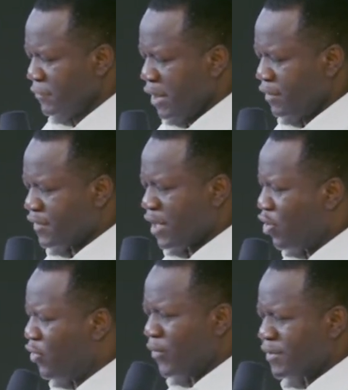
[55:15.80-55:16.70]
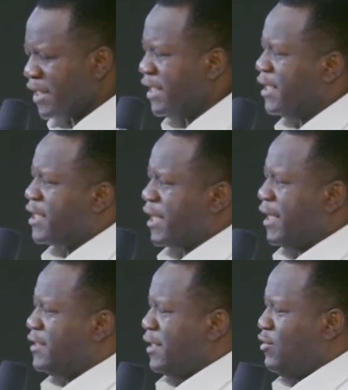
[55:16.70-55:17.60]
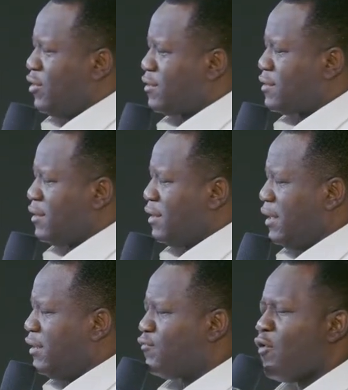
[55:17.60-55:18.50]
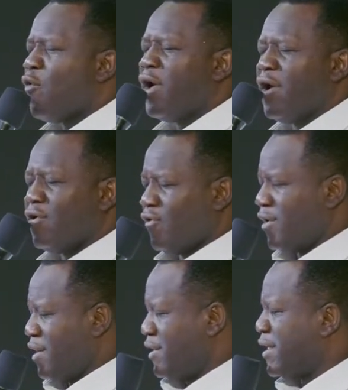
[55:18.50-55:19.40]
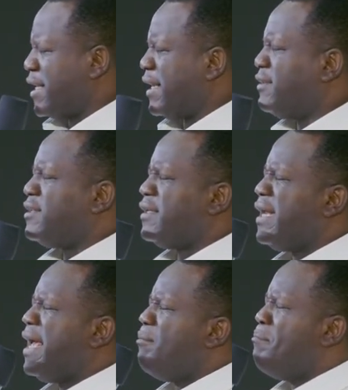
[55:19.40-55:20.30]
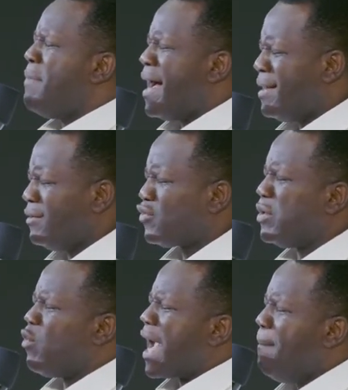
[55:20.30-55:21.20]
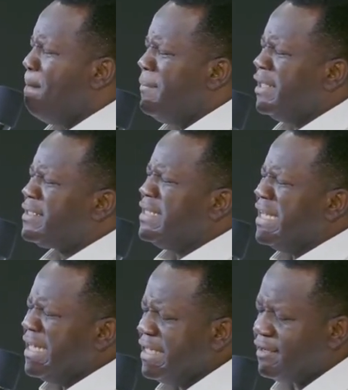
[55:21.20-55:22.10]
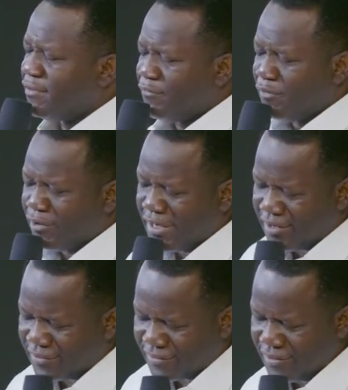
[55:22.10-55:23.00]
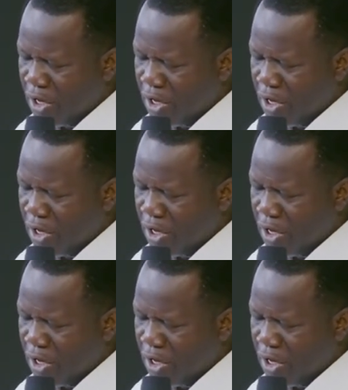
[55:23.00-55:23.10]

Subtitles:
The second reason he created us is for one another. He created man so that we can meet the needs of others.